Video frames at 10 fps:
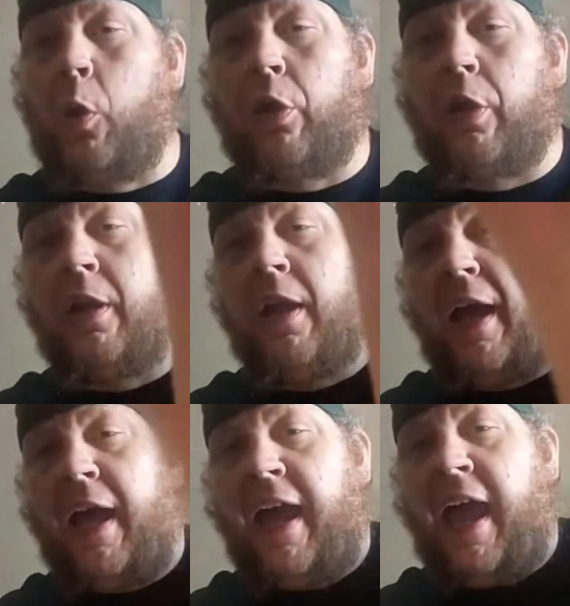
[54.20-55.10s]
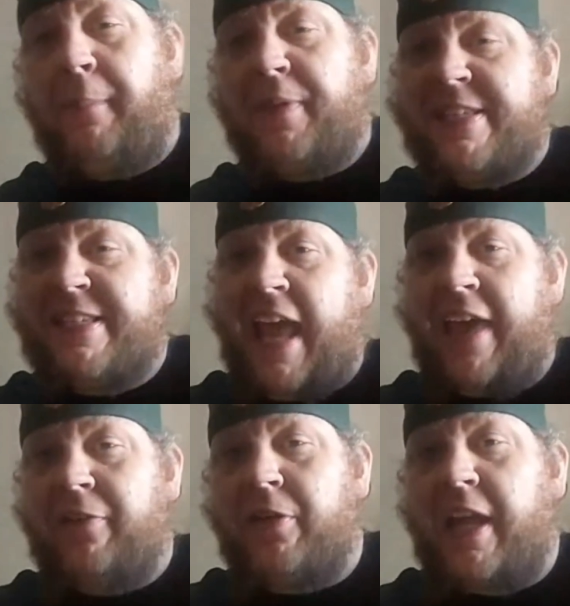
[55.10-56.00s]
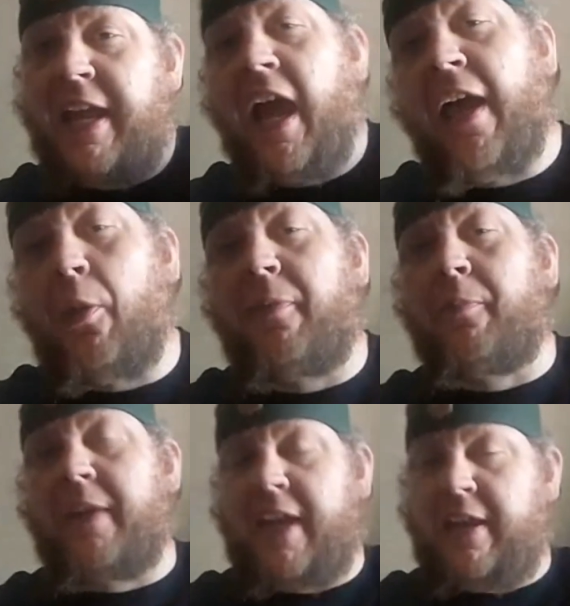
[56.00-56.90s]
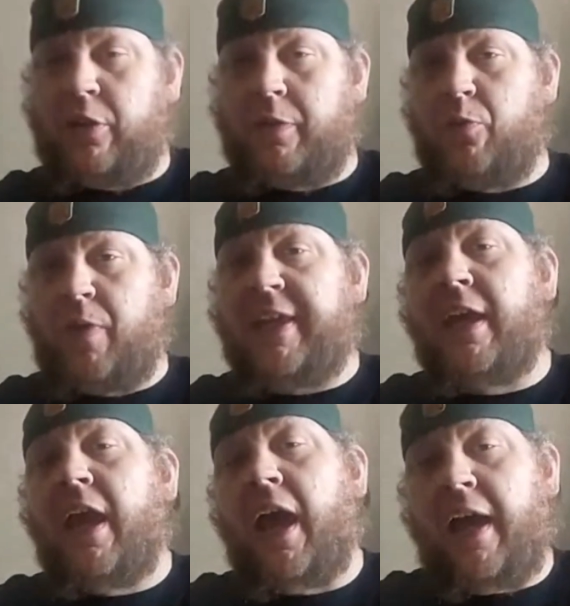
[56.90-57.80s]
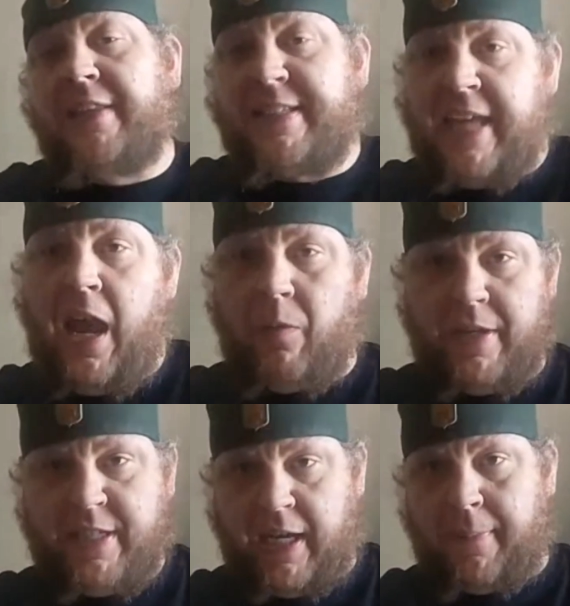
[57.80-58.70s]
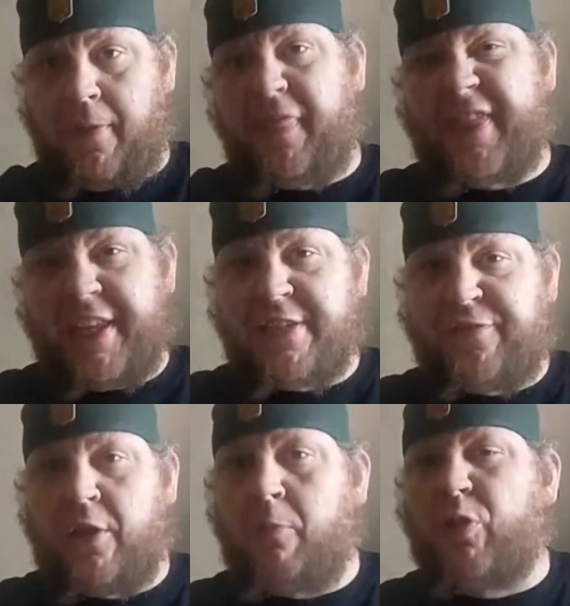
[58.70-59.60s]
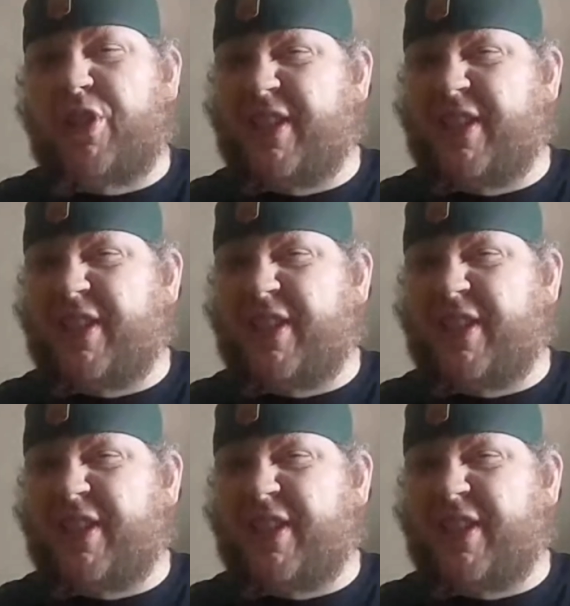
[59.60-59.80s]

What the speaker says: to horror. Happy Saturday. I hope everybody had a great week. Today, I want to talk about this film,